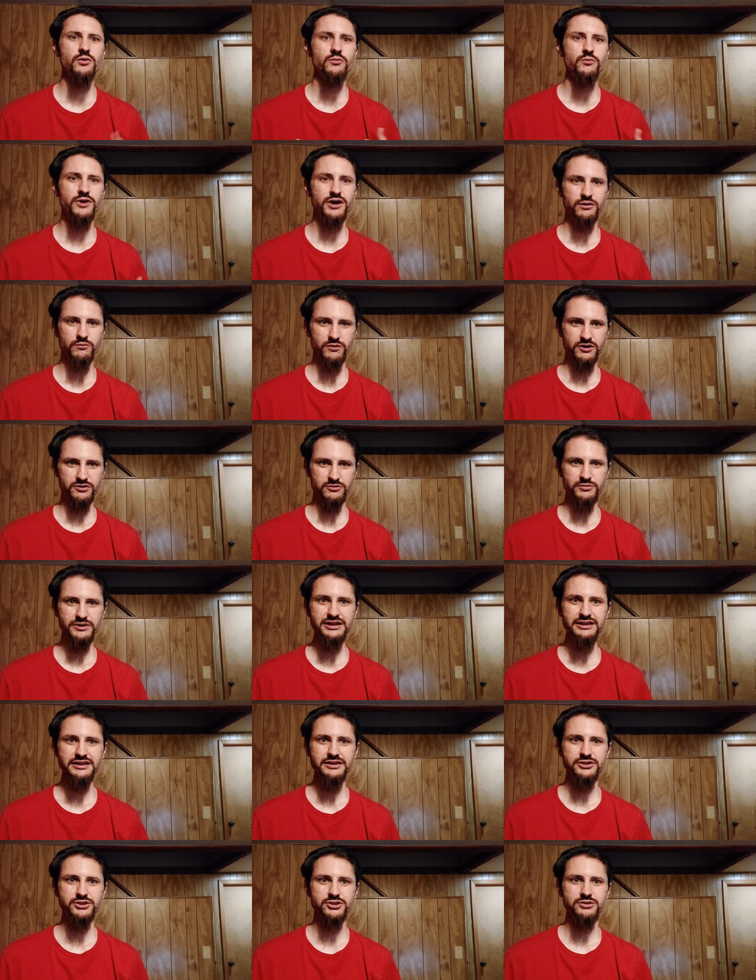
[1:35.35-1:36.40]
what we're
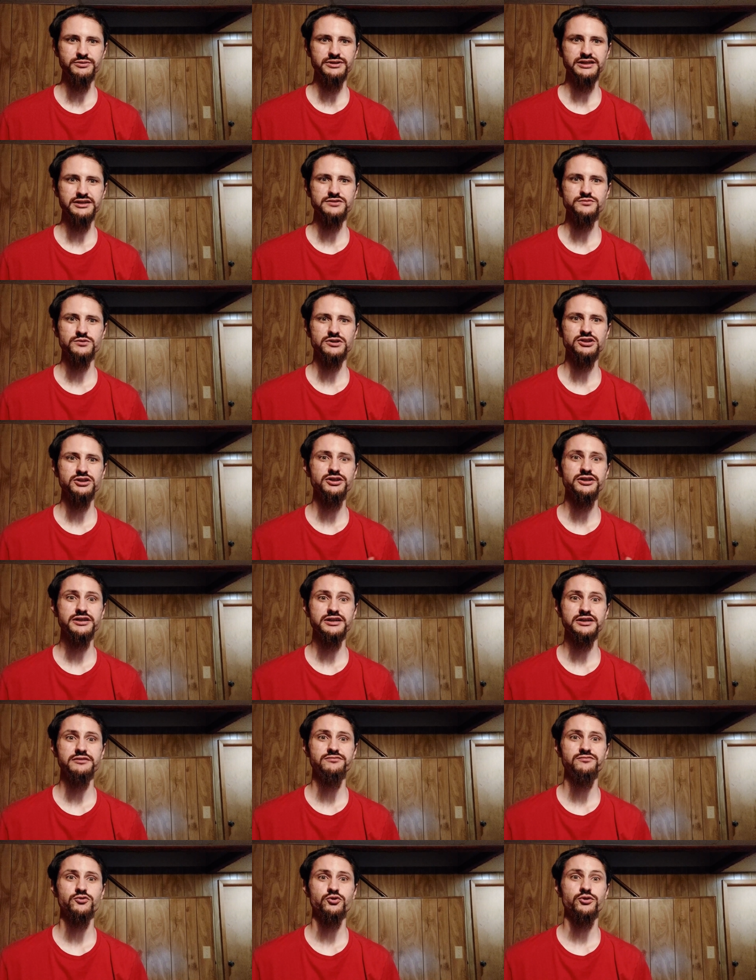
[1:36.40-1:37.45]
really doing is we're
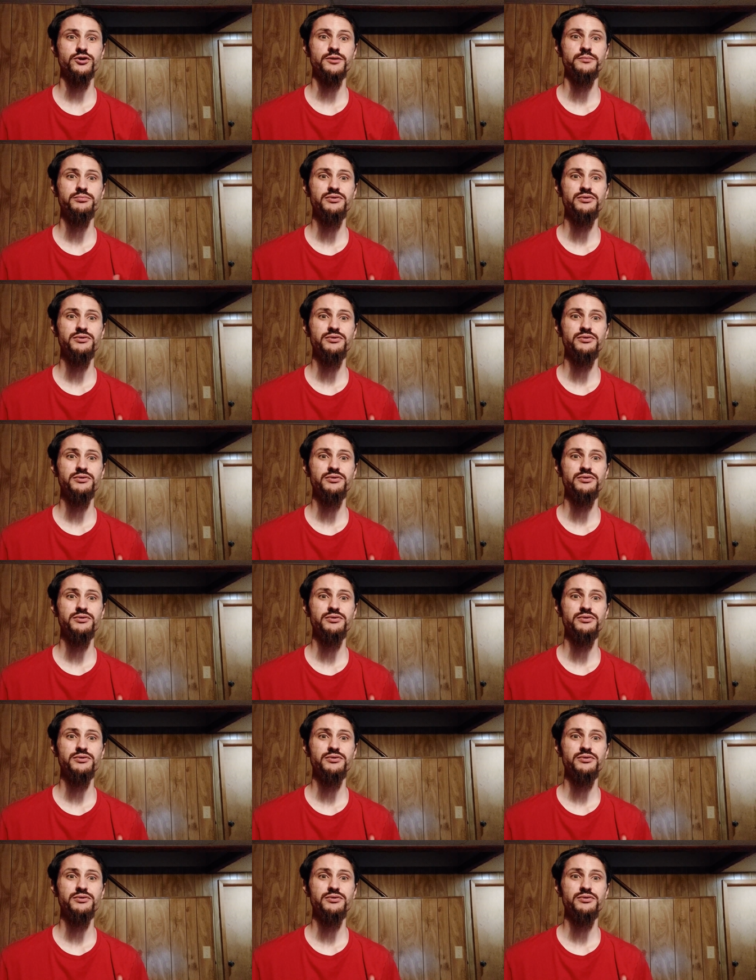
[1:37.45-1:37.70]
looking for